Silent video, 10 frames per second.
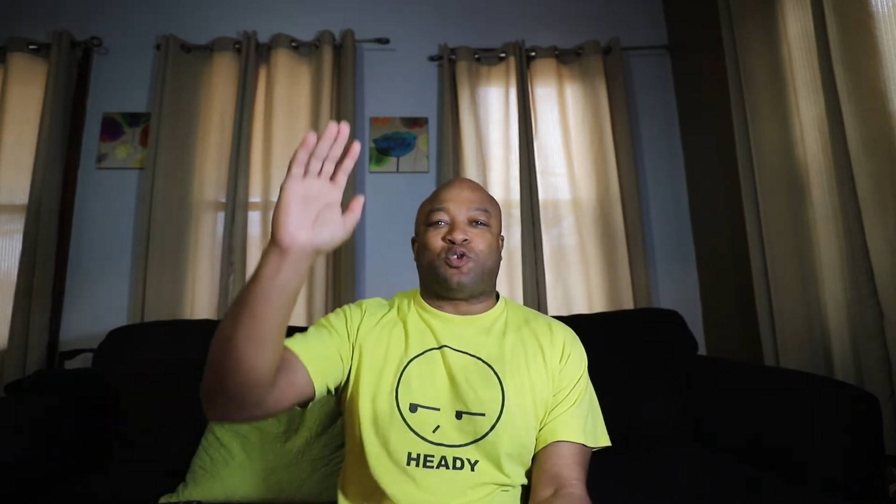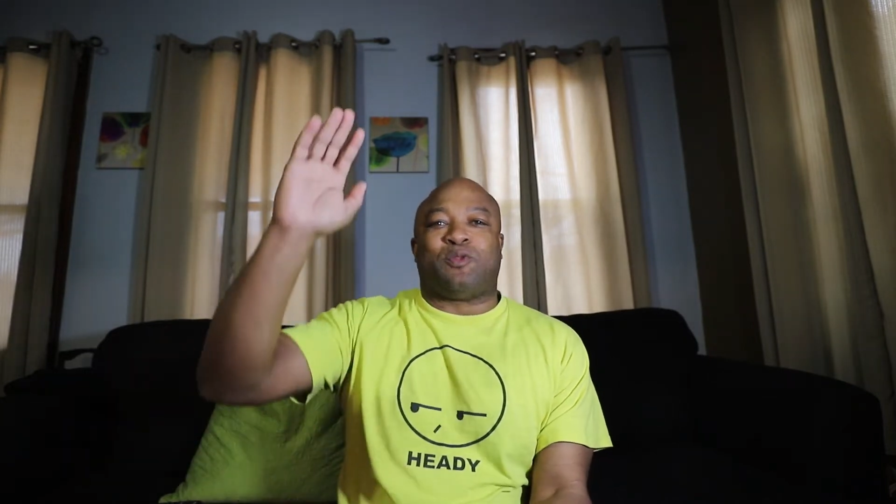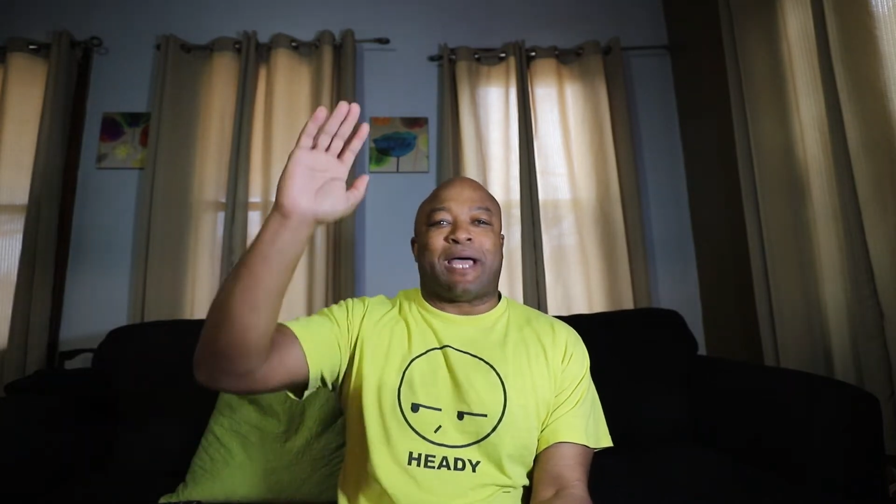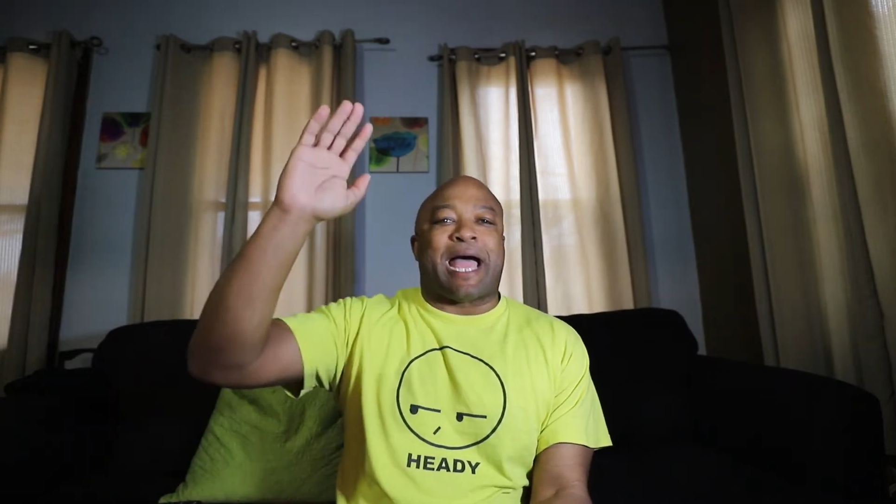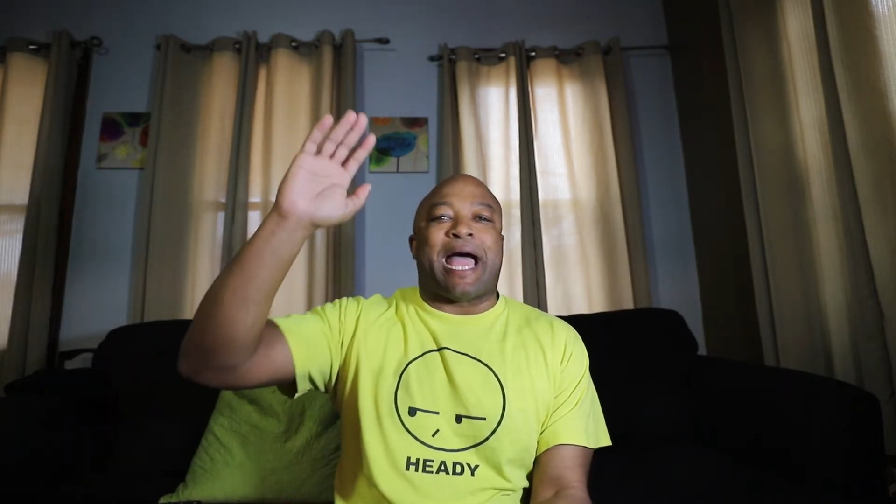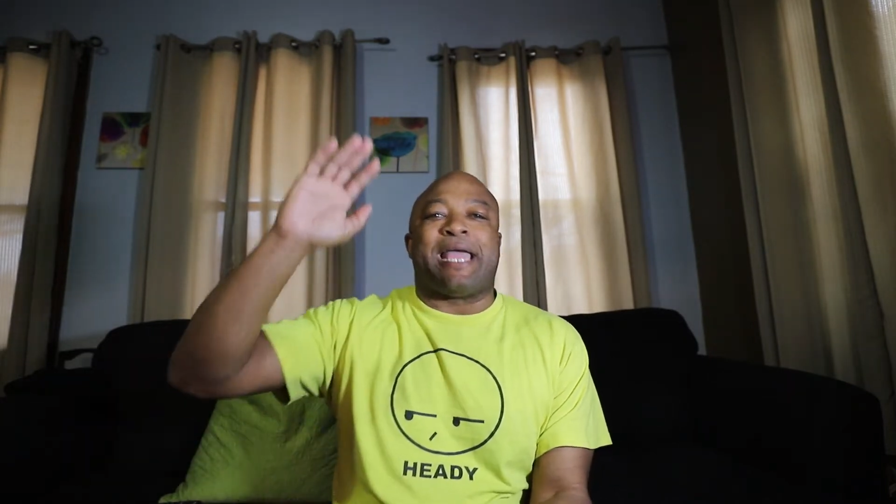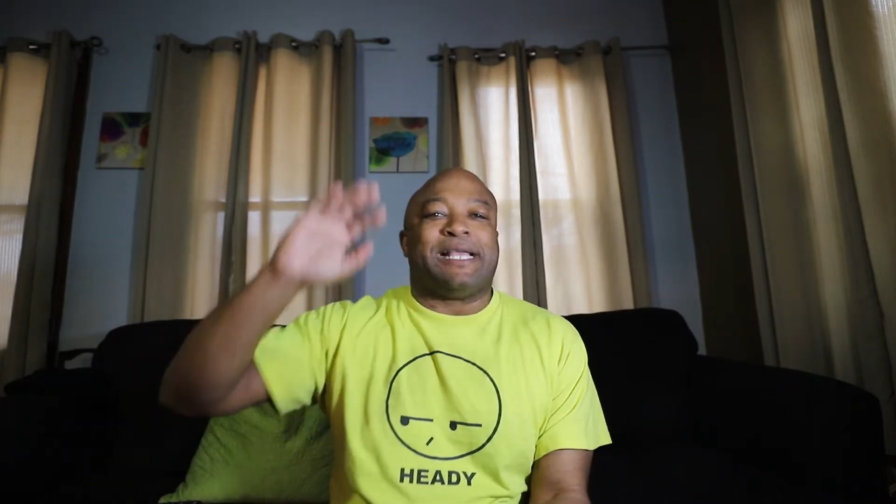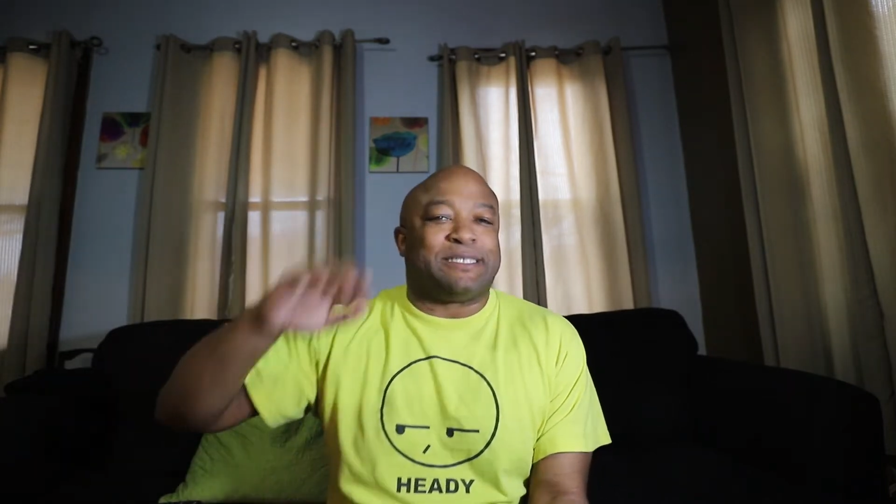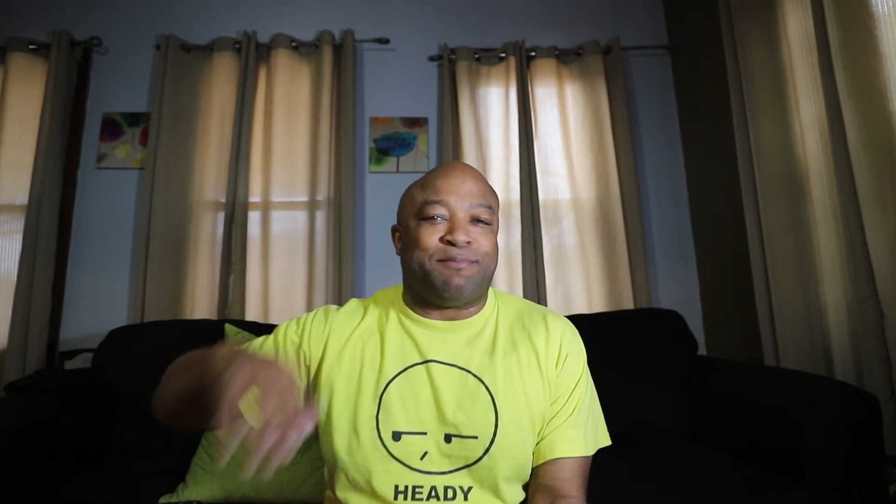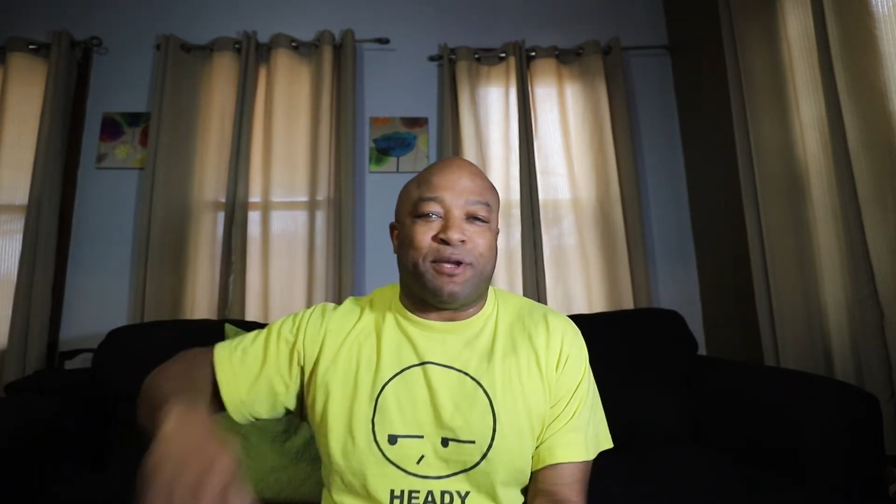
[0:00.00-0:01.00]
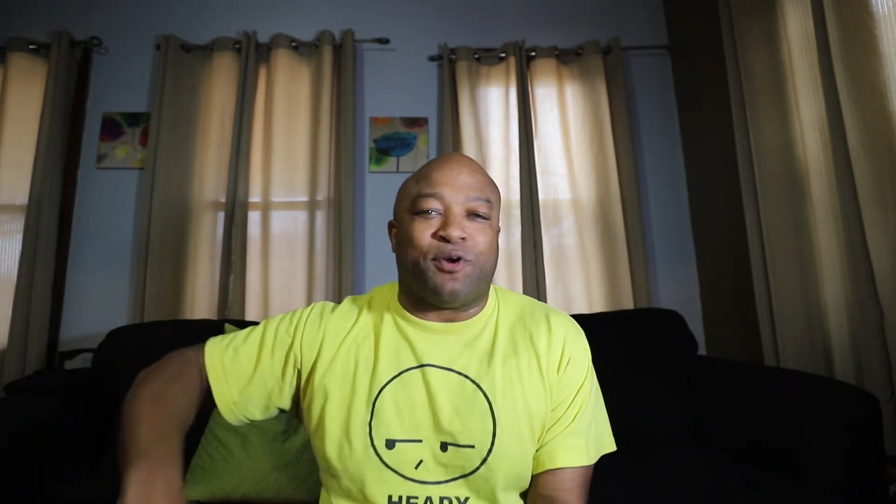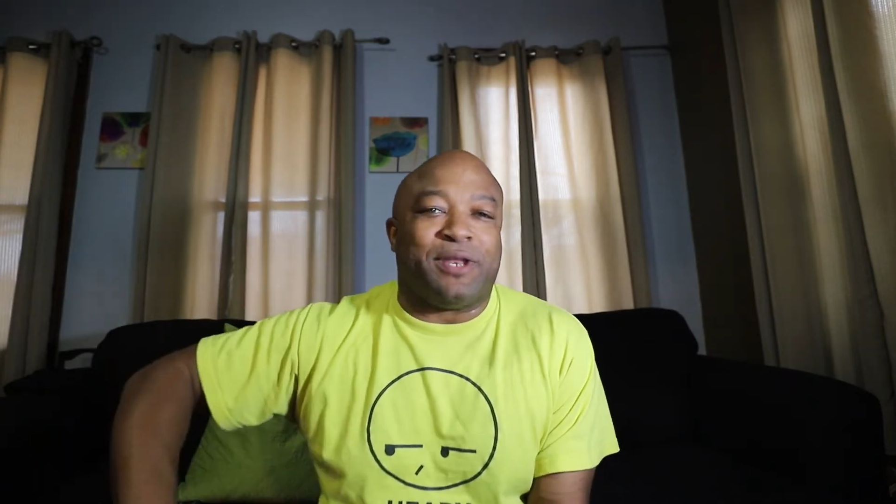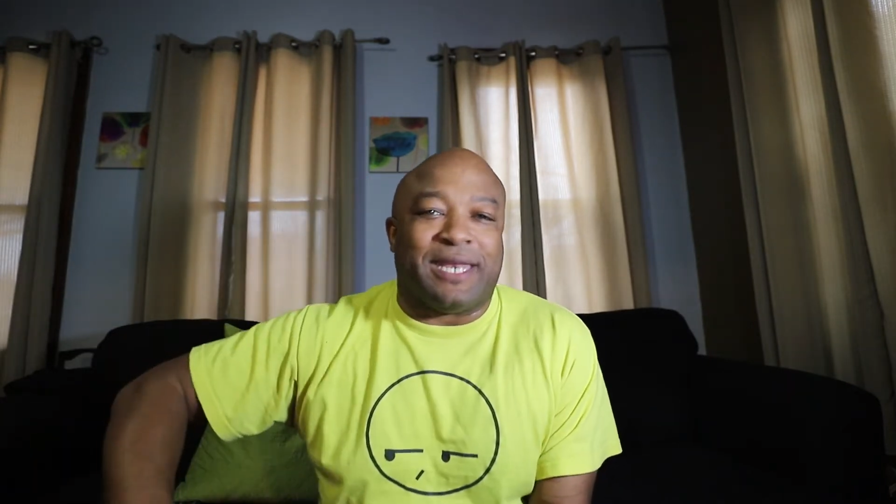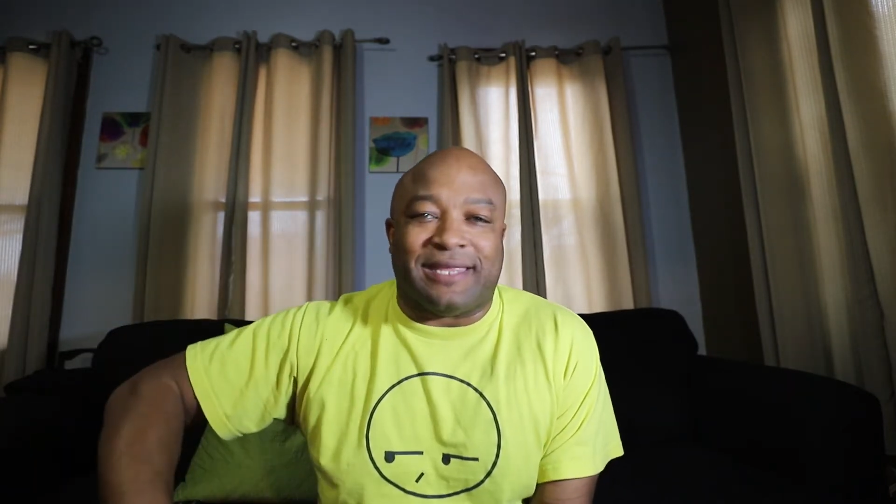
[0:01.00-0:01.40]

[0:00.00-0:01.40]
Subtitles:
to the highest building